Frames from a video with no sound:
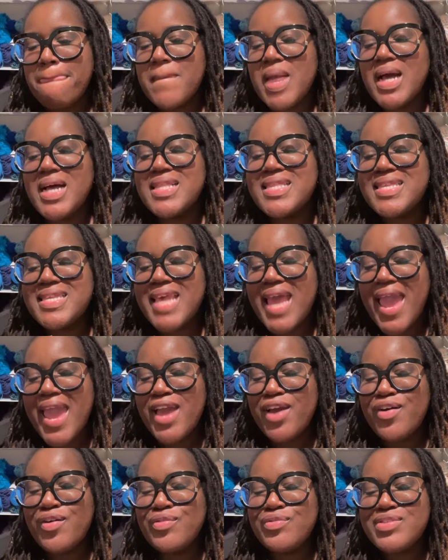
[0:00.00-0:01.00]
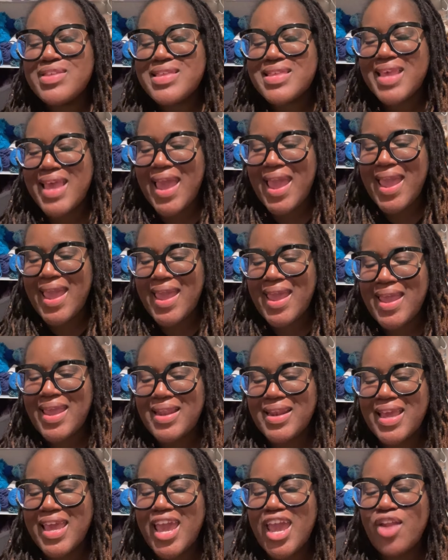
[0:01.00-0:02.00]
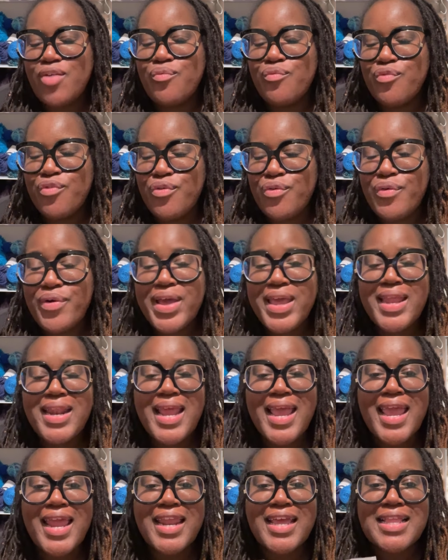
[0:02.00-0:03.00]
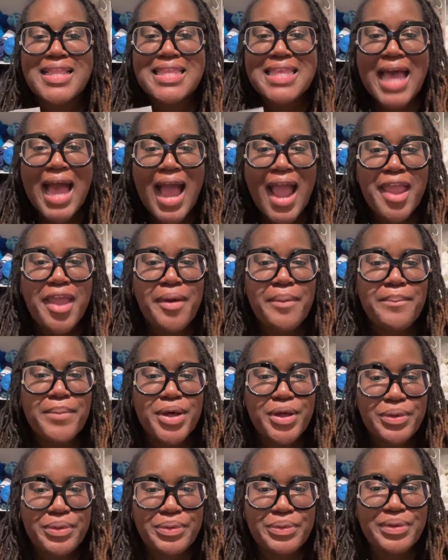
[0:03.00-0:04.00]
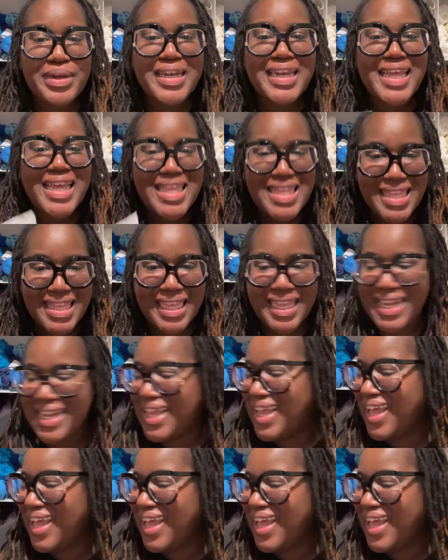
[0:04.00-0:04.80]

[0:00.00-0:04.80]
A tangled skein can ruin an entire mood. Listen,